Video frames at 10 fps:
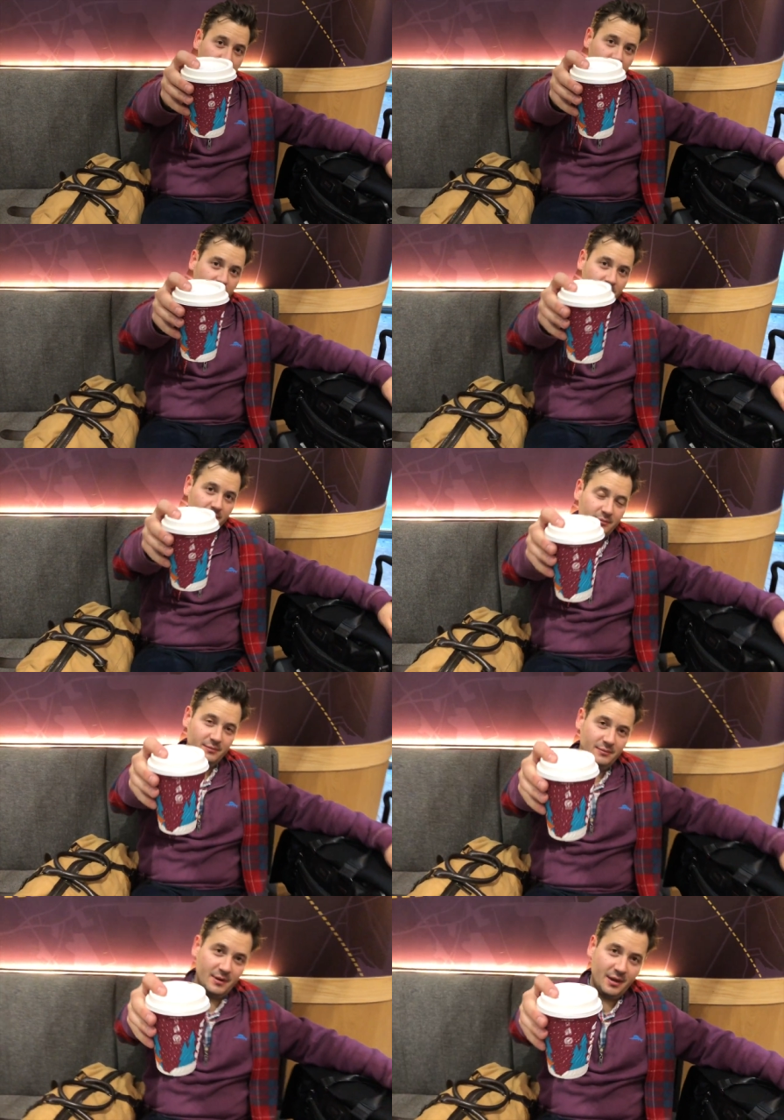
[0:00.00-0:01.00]
Oh, you're
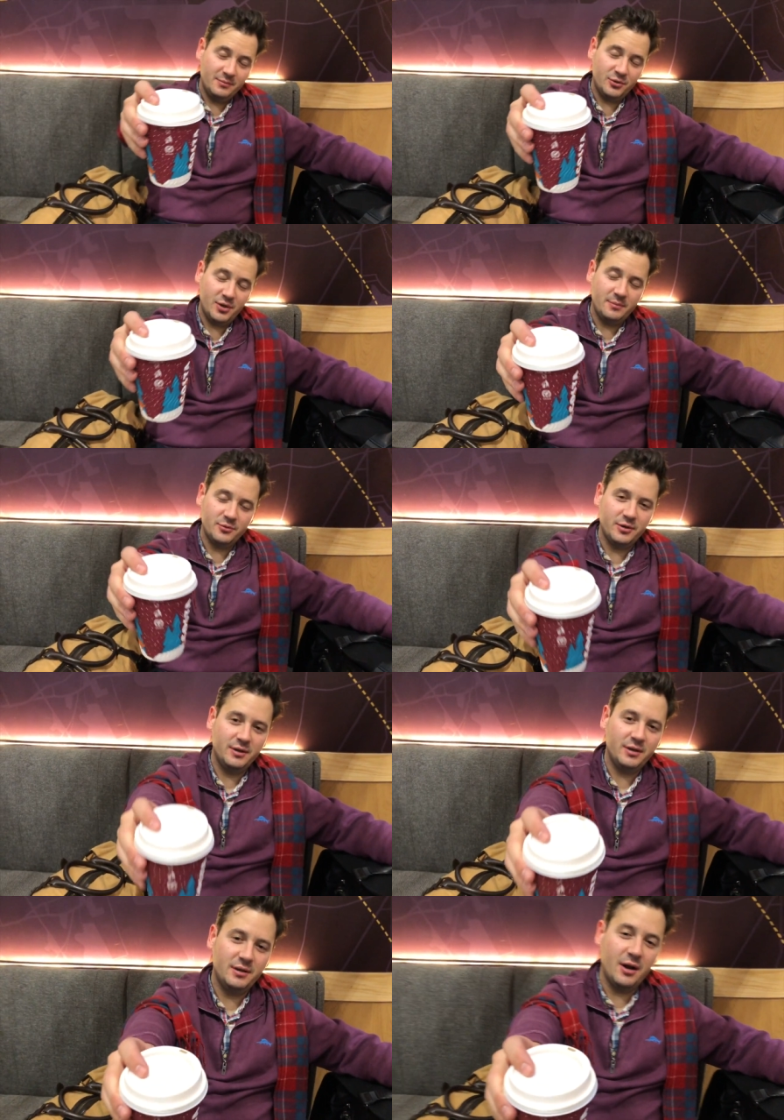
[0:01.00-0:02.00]
drinking my coffee. I'm
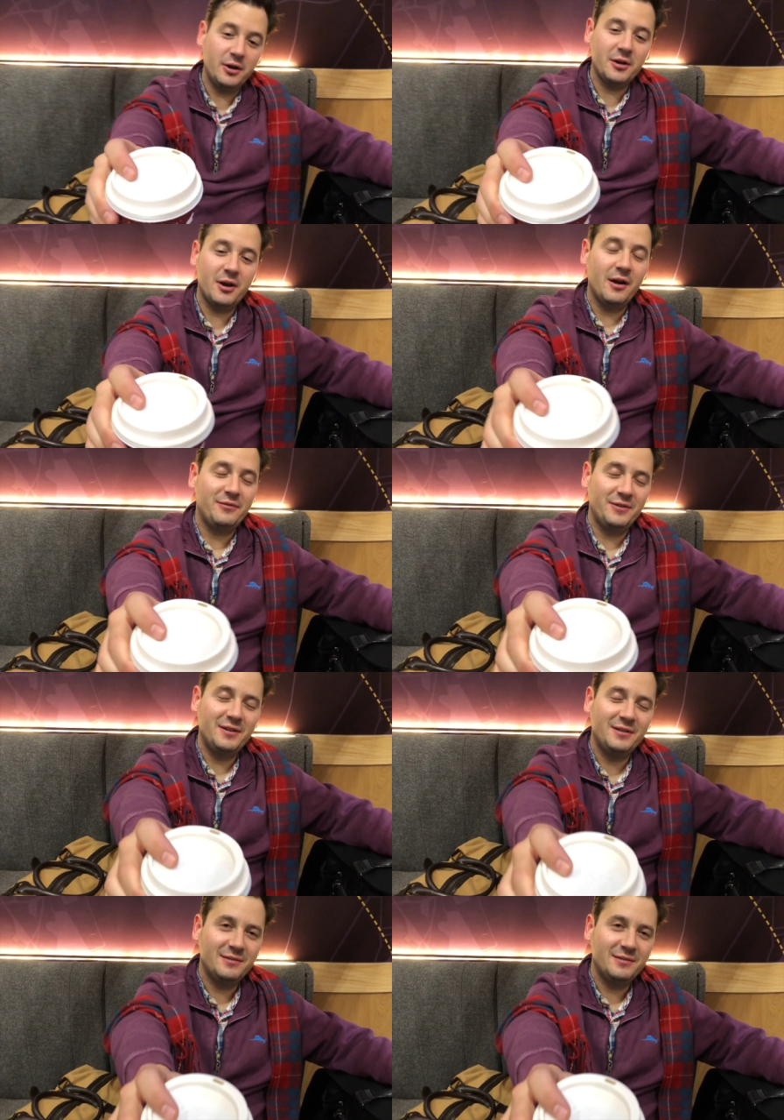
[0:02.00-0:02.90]
drinking our coffee.